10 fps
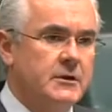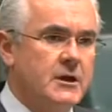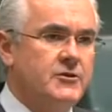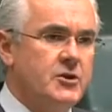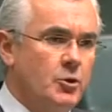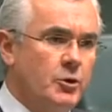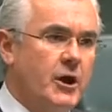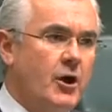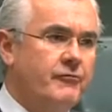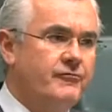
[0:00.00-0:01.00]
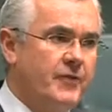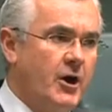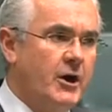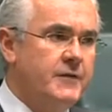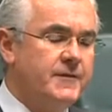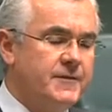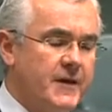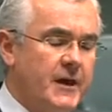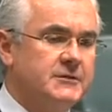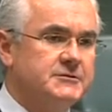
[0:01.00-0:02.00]
in the order of
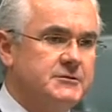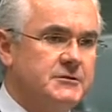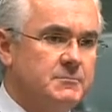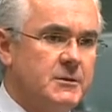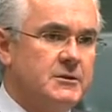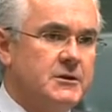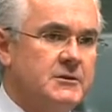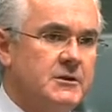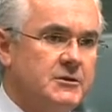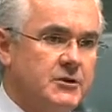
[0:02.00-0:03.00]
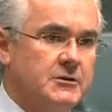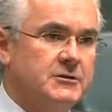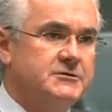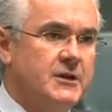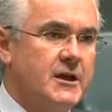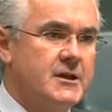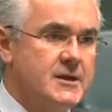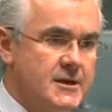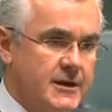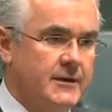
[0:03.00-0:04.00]
$5,000 million a
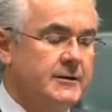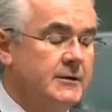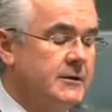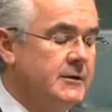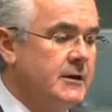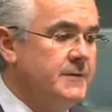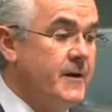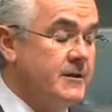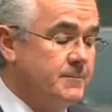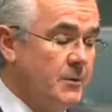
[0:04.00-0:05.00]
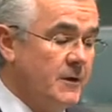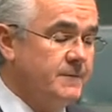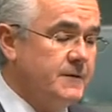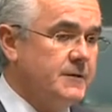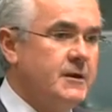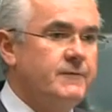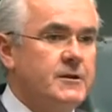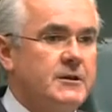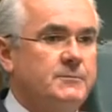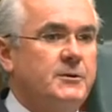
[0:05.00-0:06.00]
year. In fact, the
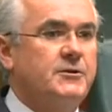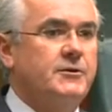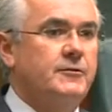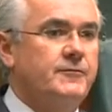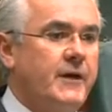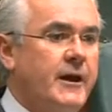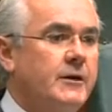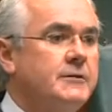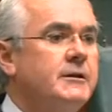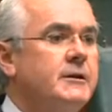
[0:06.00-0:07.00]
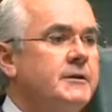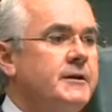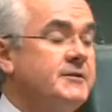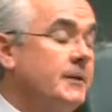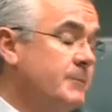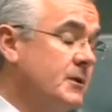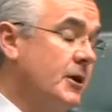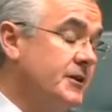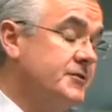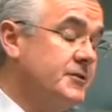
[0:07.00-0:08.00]
Productivity Commission found that something
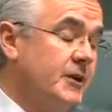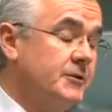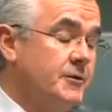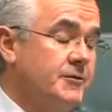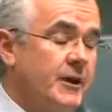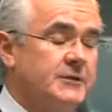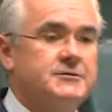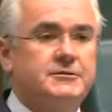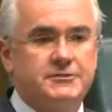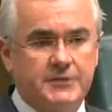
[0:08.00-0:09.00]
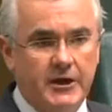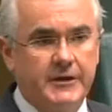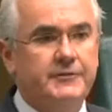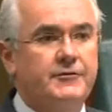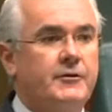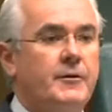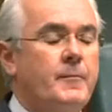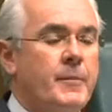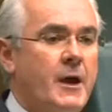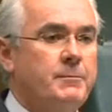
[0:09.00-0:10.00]
like 600,000 Australians
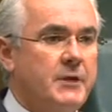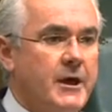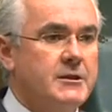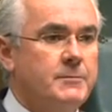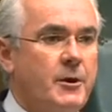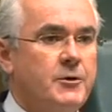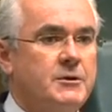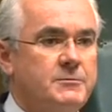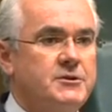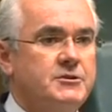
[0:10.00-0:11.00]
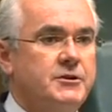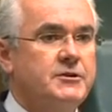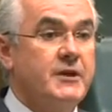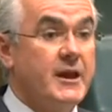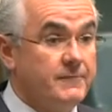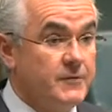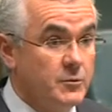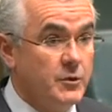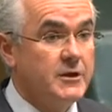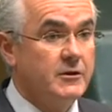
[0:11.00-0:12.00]
are playing the poker machines every
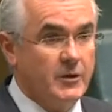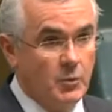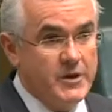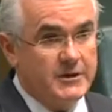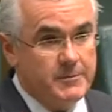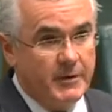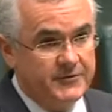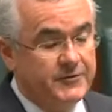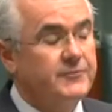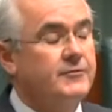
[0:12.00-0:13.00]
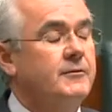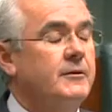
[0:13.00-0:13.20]
week on a weekly basis,